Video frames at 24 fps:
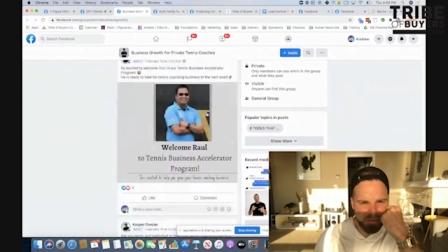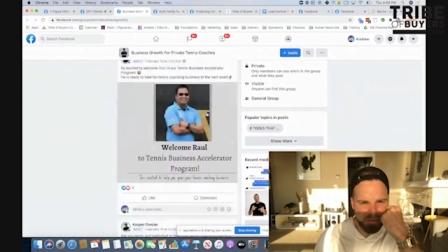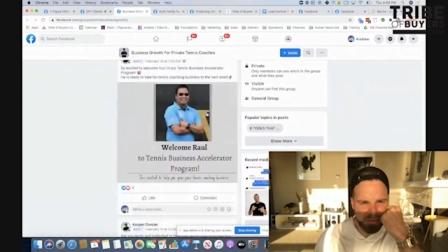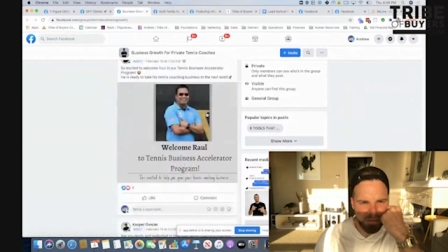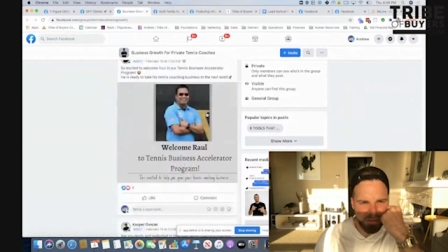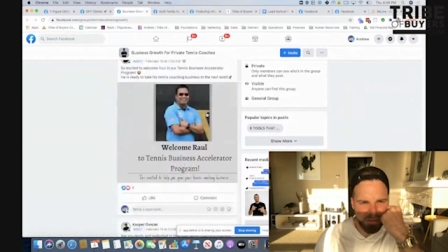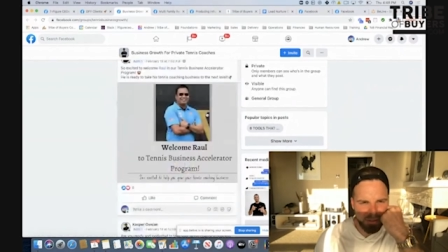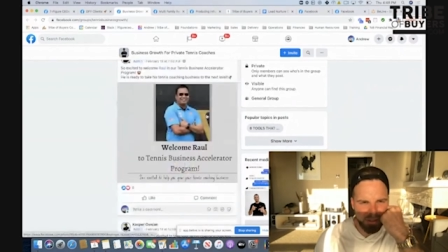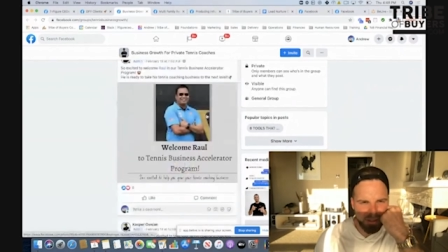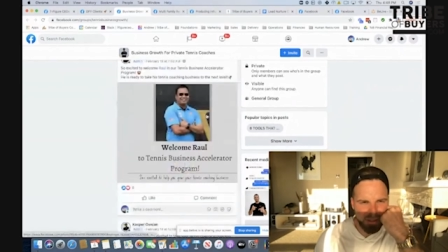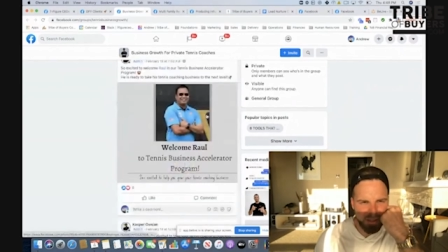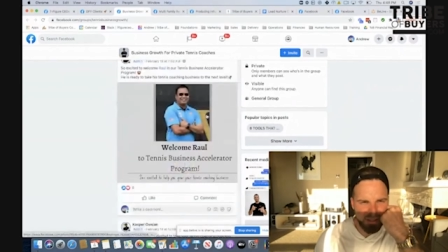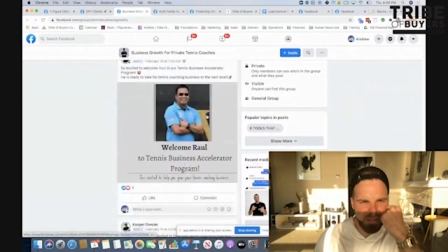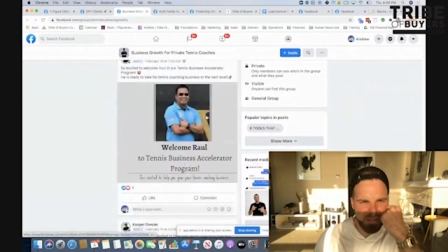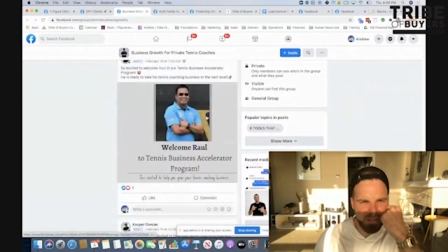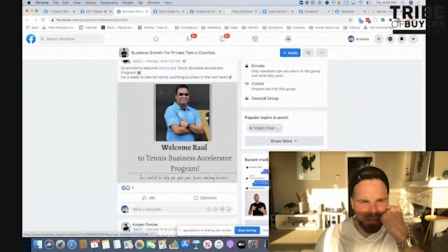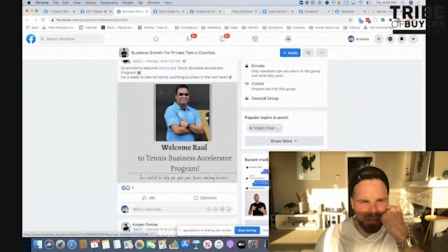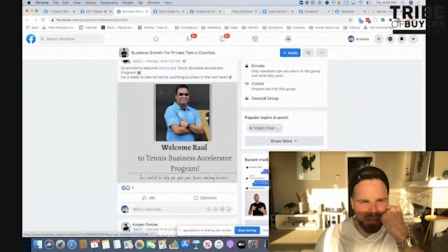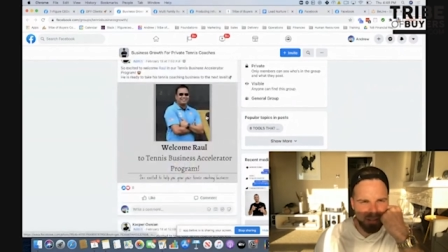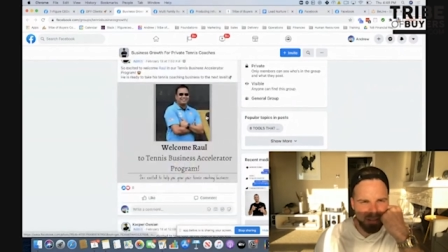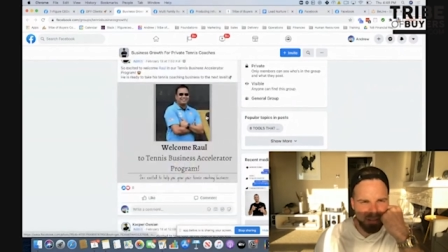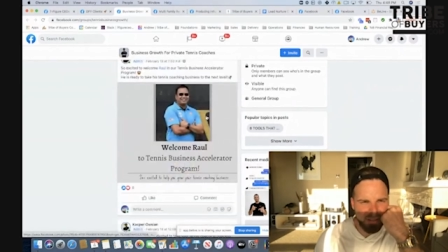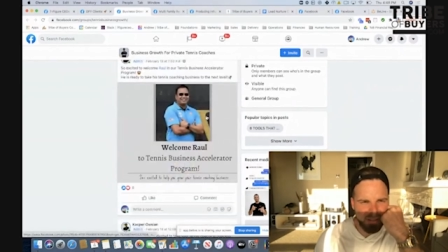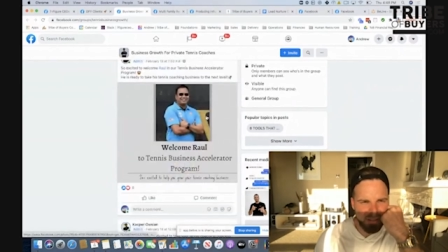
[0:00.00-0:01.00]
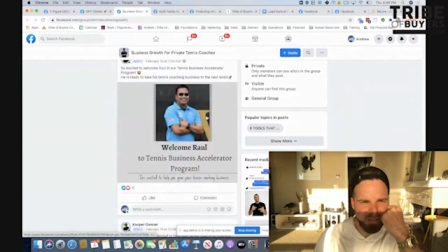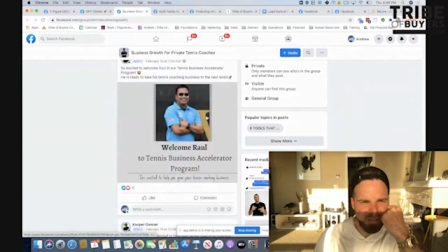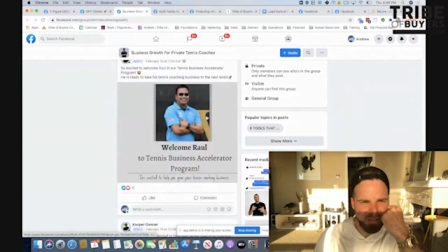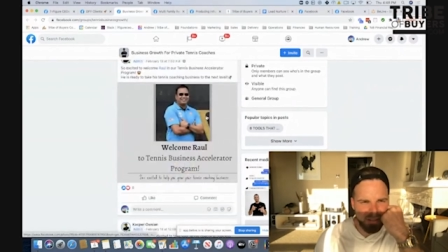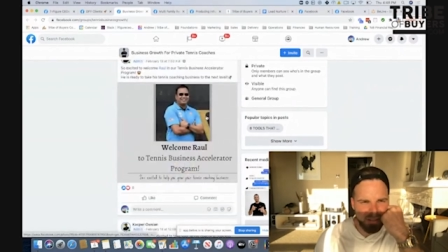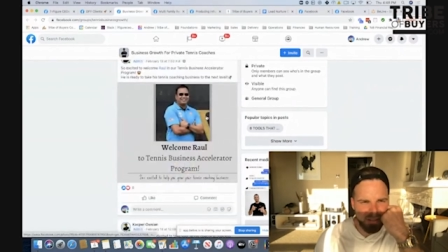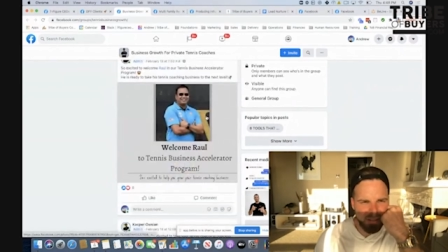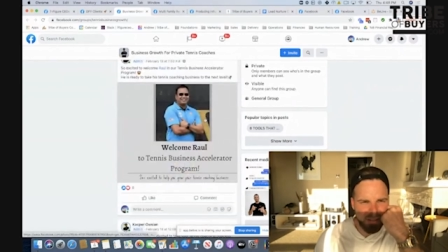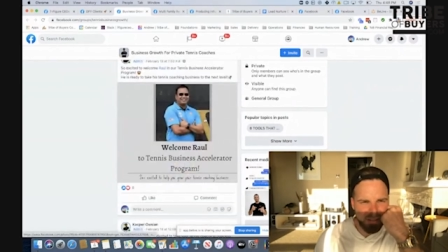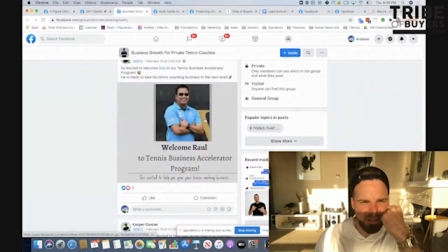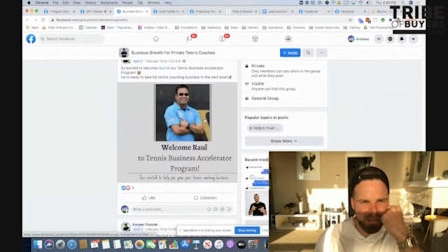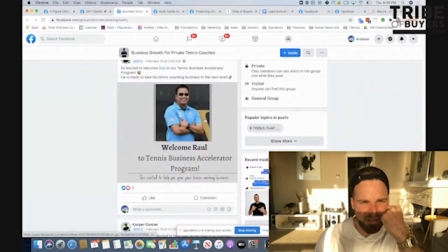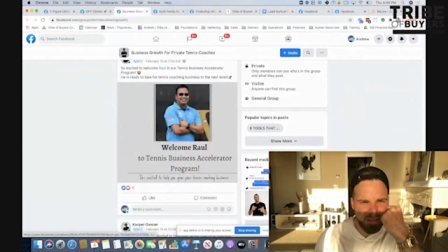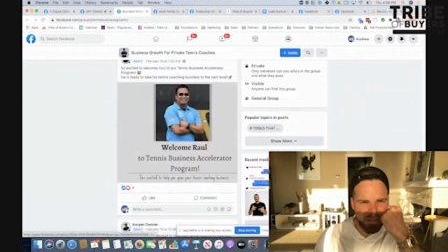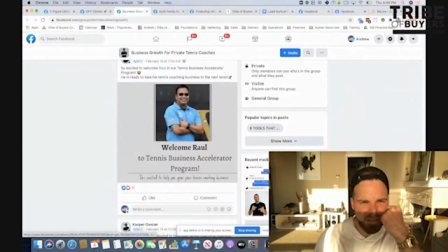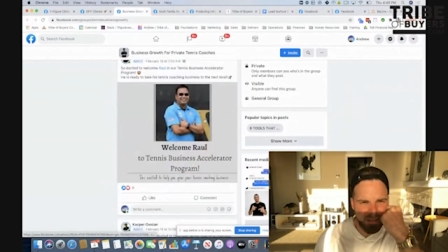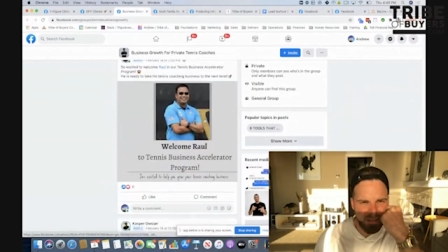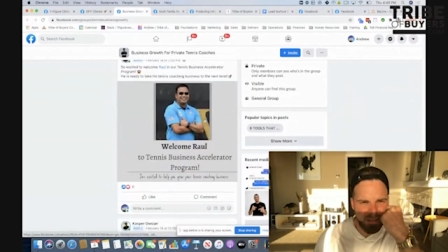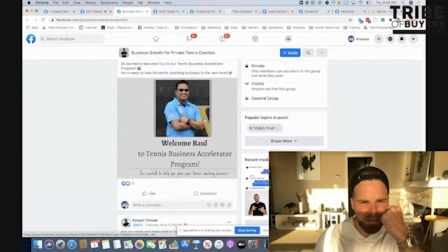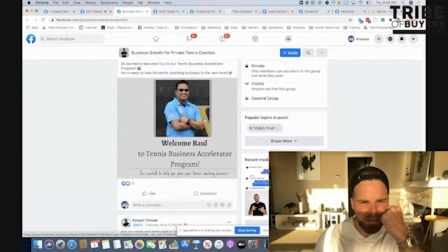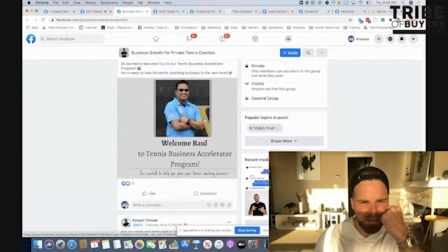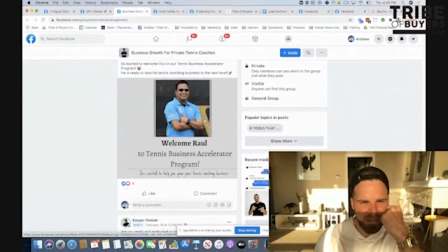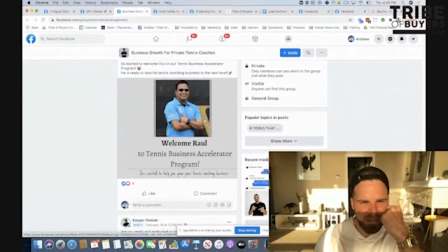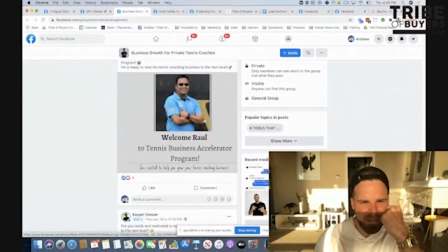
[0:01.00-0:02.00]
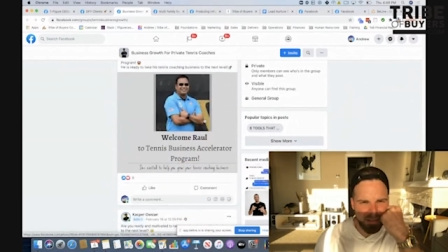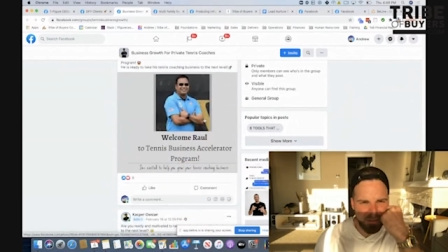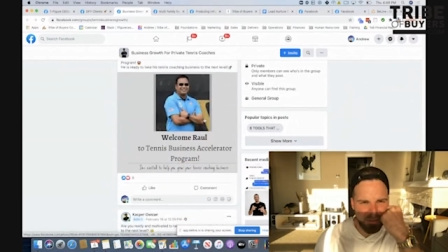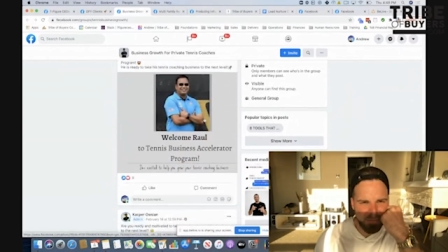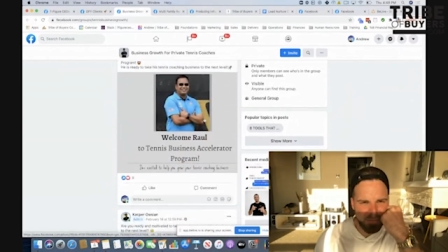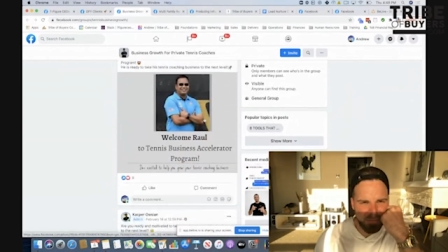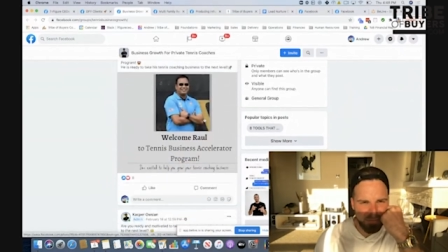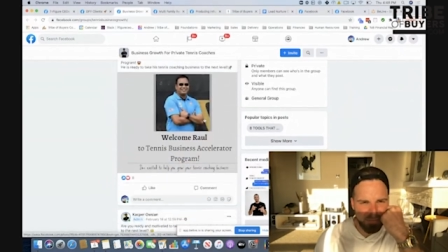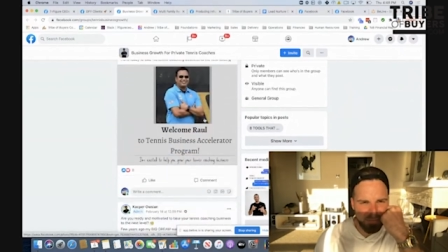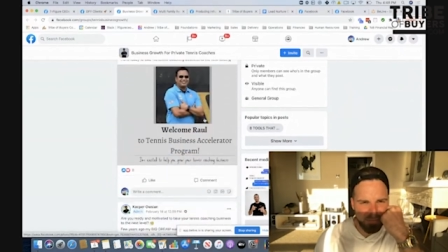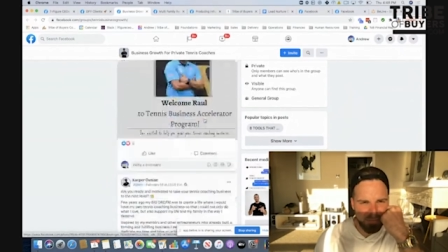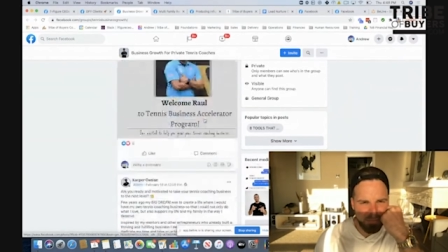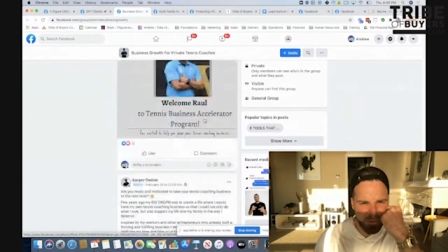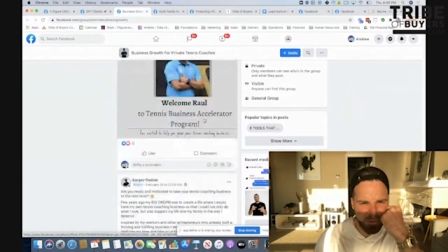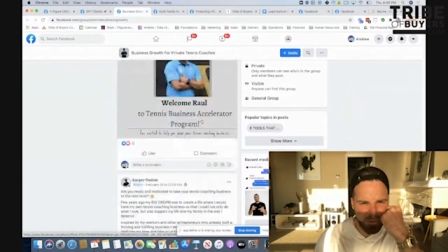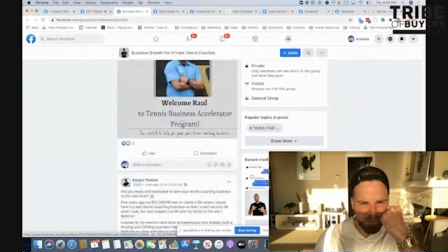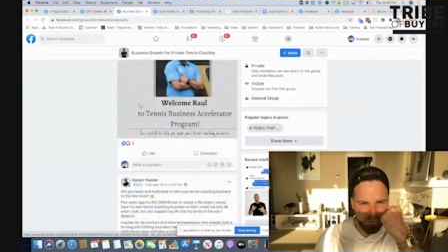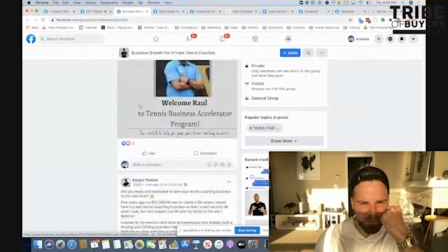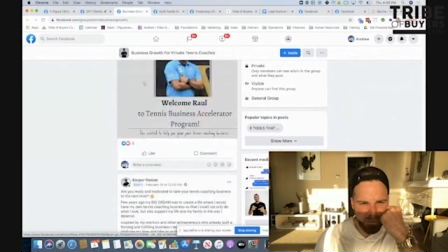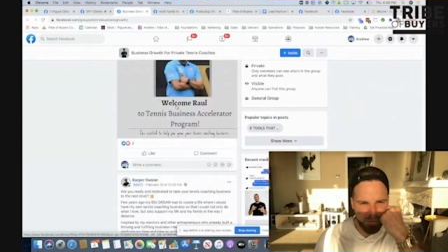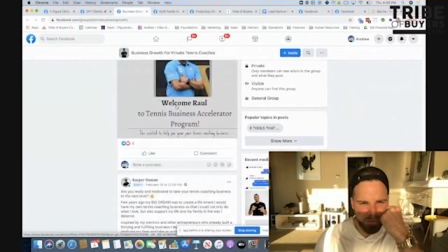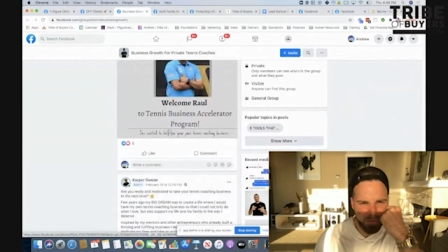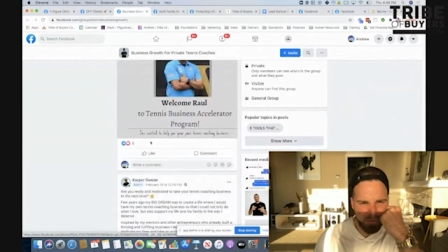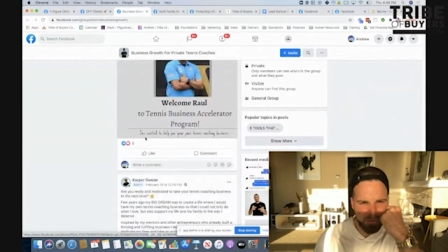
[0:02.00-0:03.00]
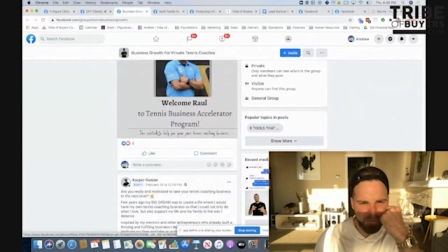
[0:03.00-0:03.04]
Great. Um, cool,